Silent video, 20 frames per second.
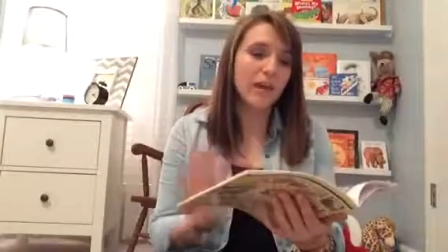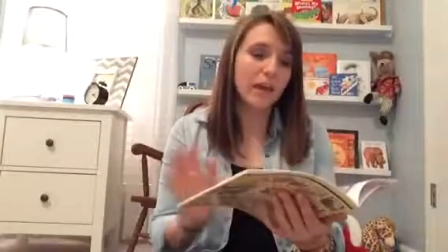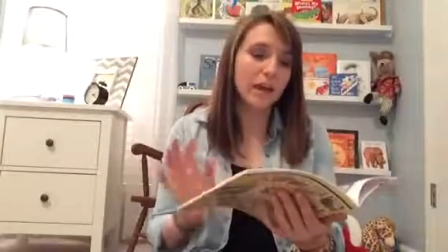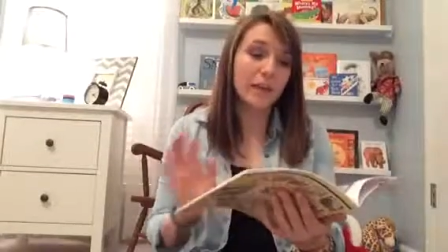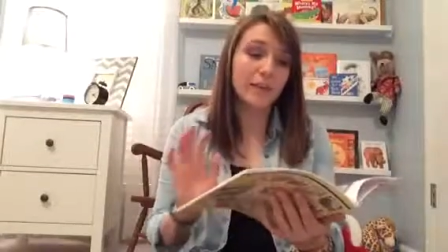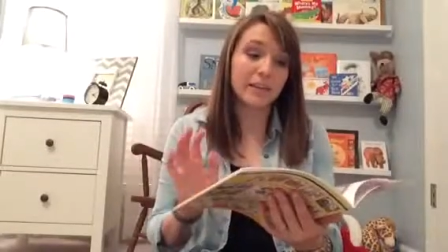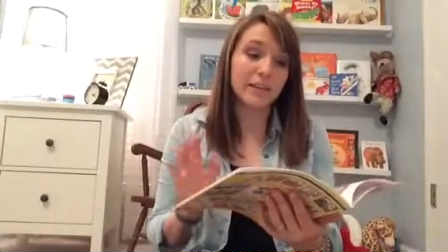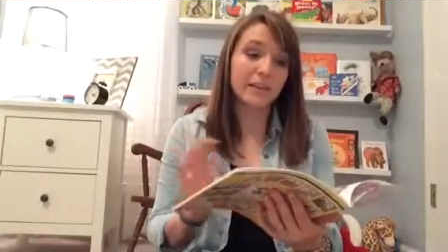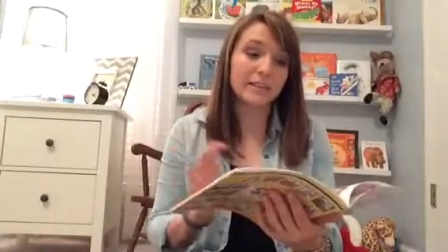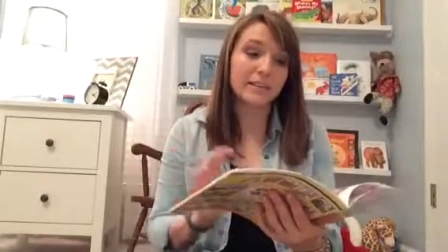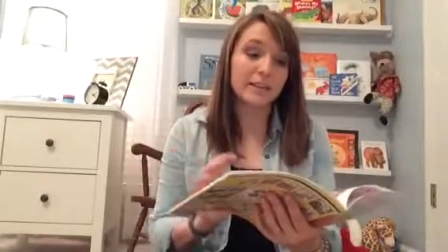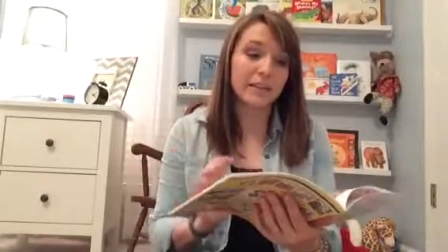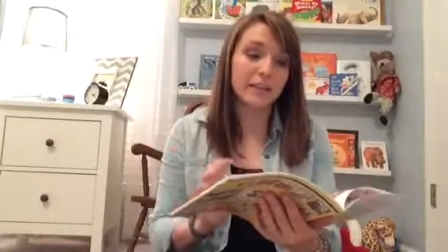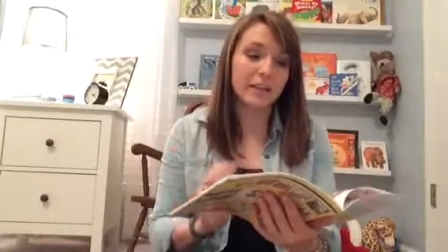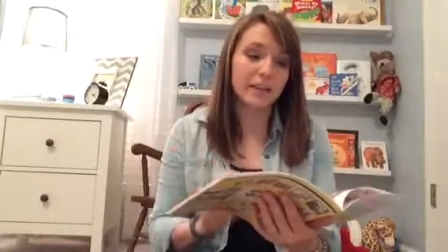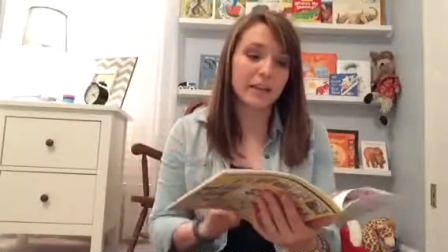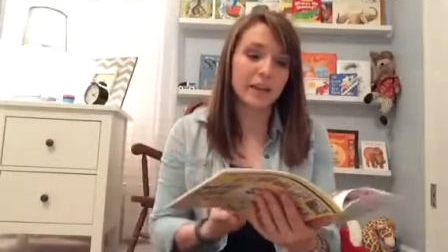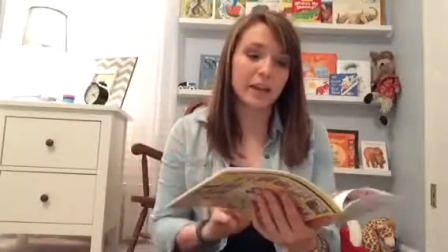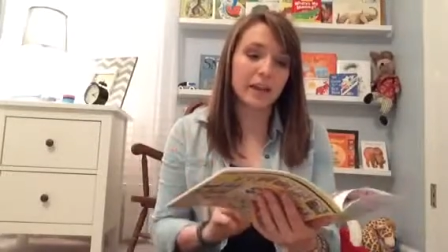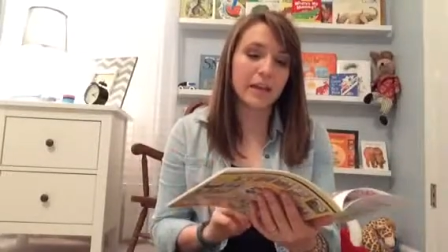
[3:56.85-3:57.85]
And that's,
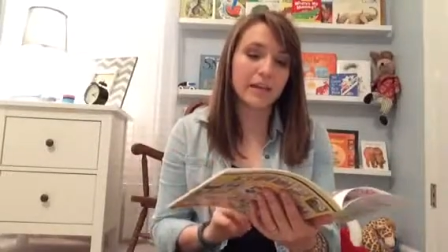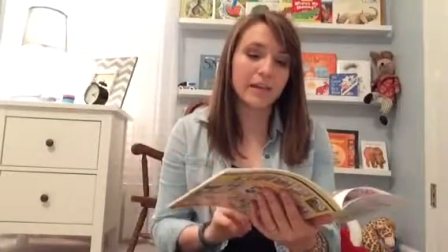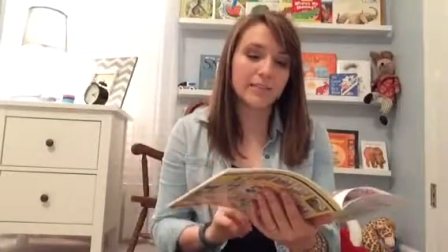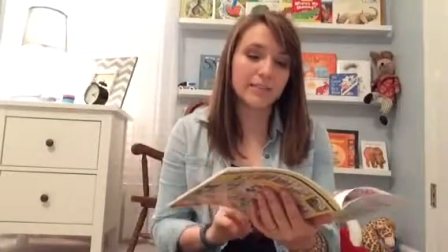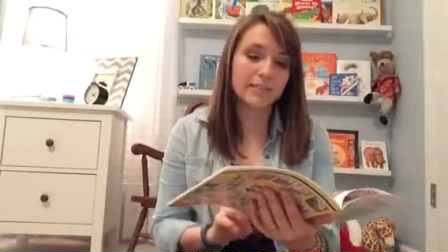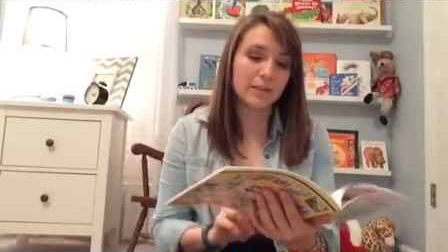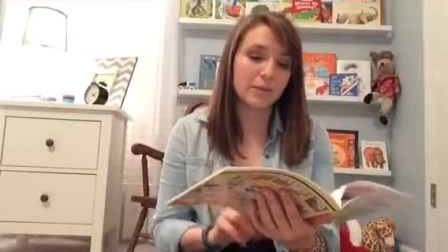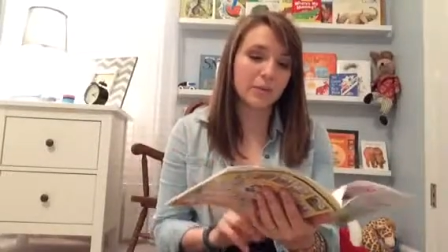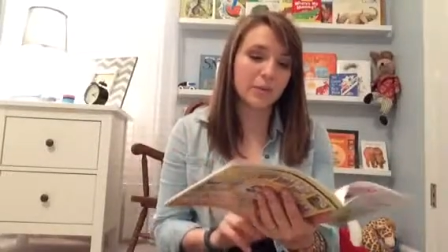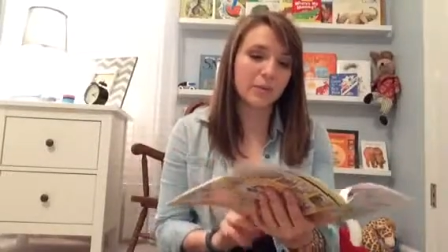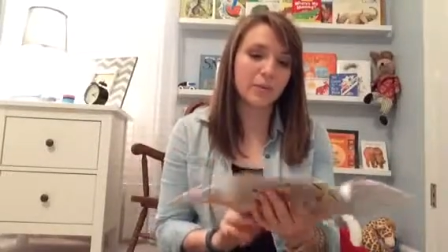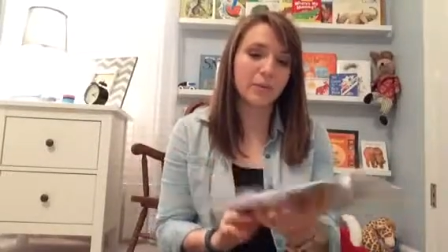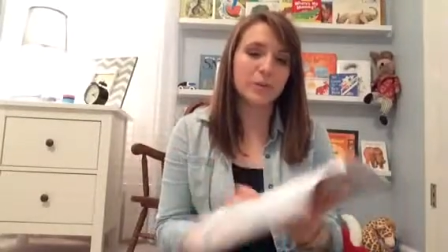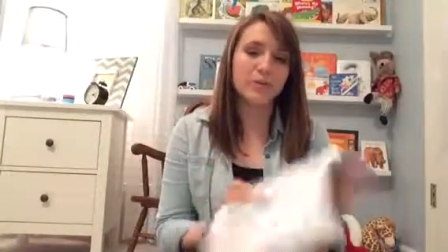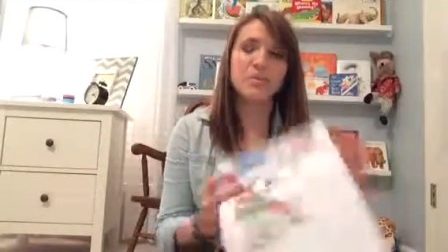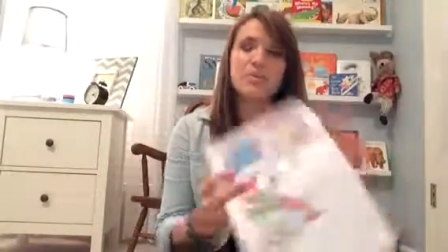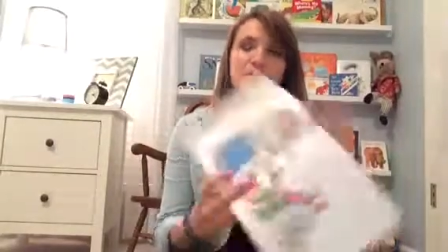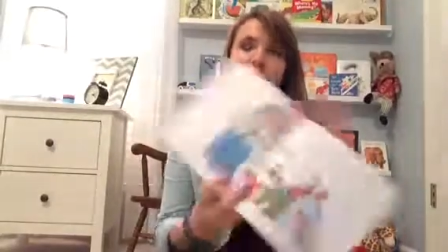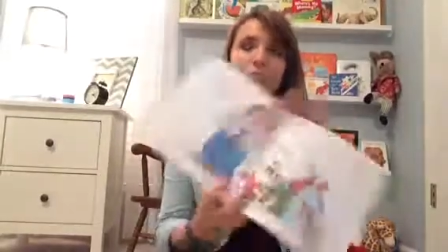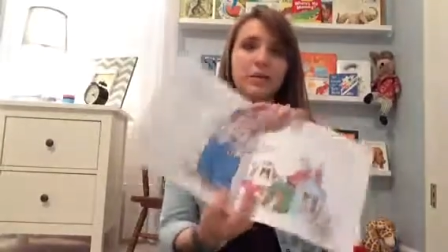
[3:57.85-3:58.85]
again, he's another one where
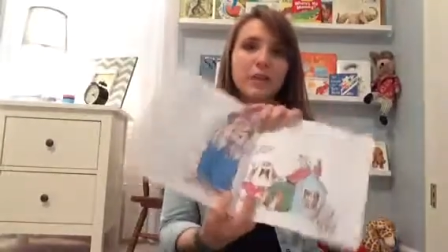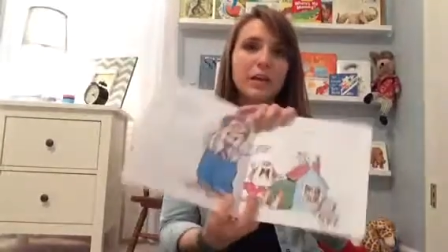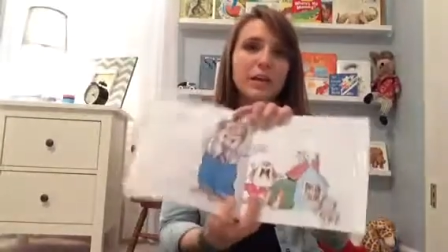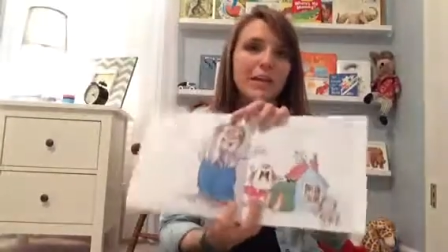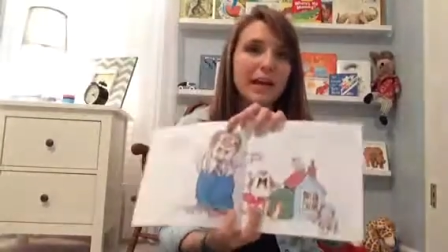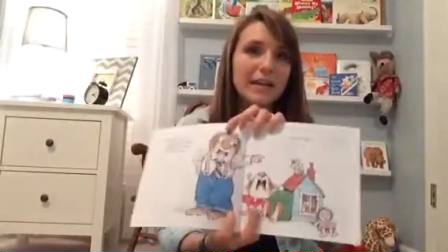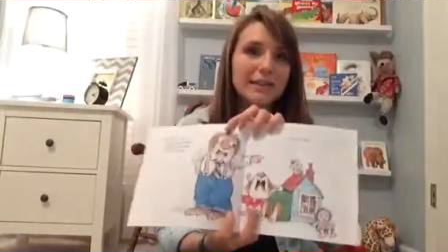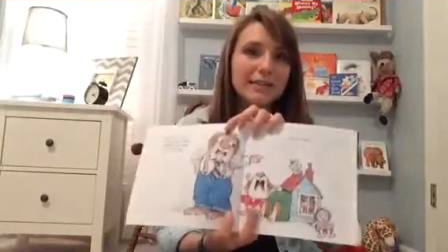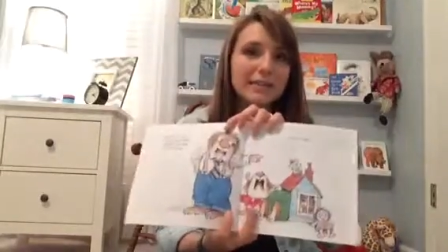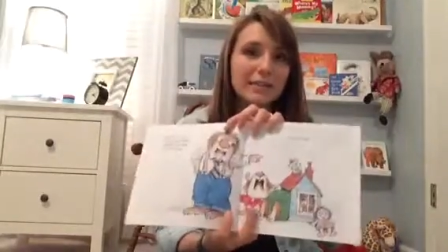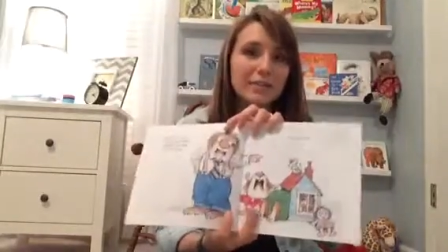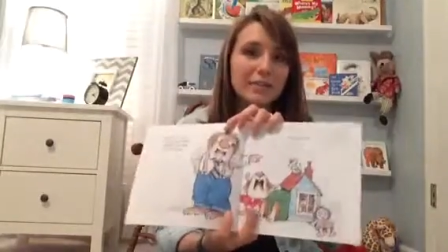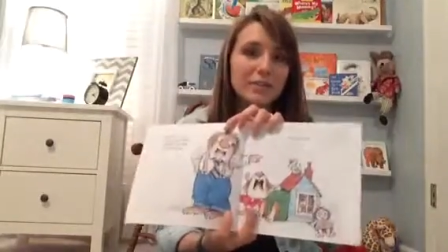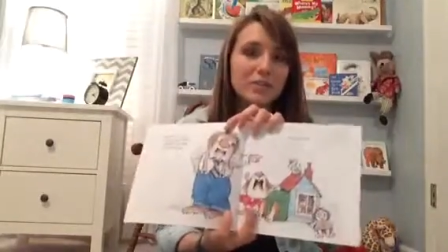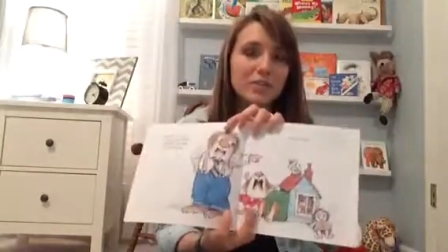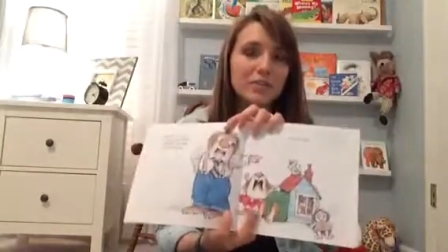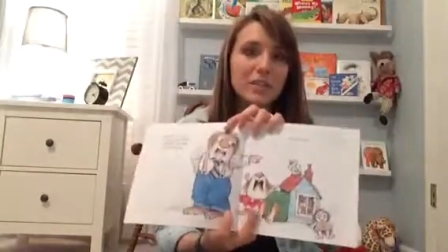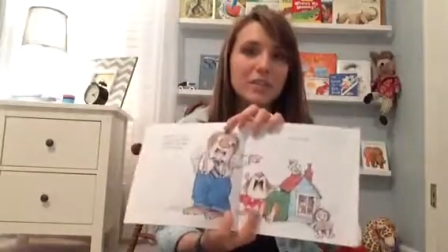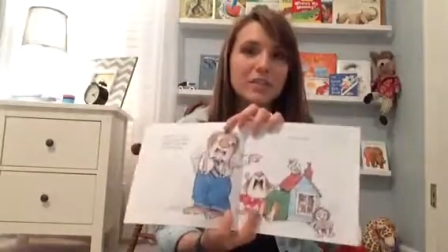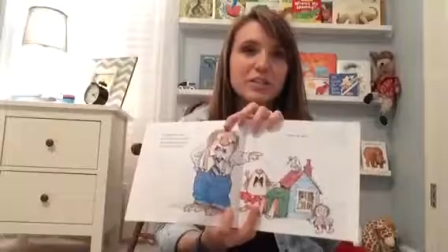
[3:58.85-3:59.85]
it's just really classic
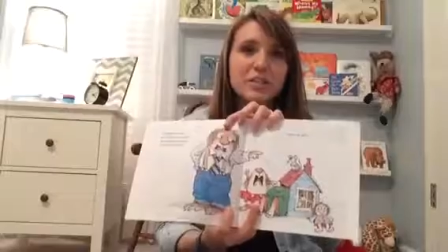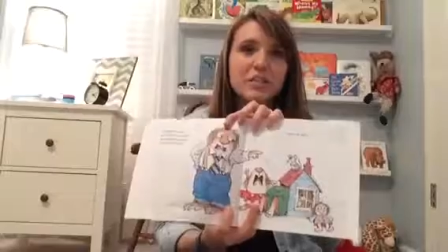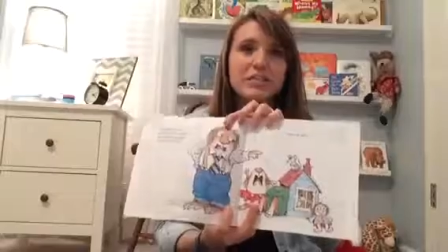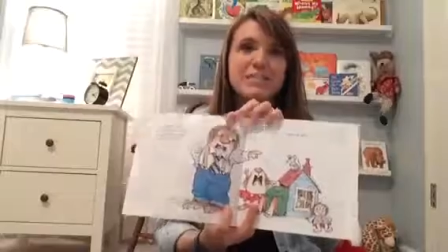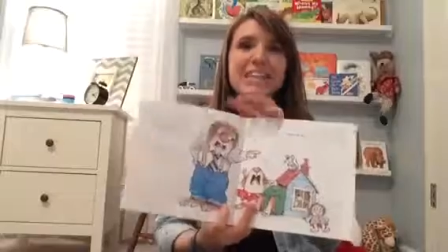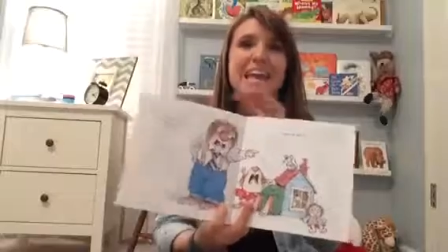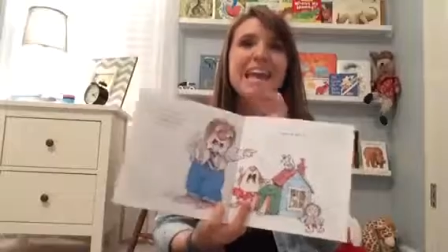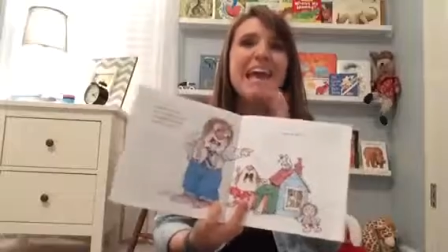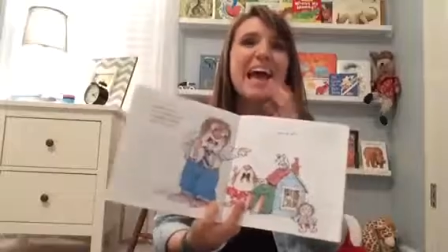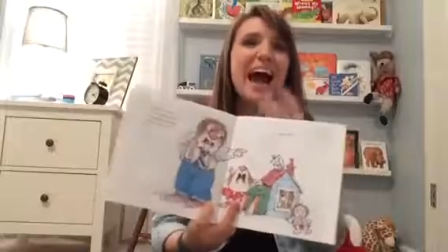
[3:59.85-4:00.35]
illustrations.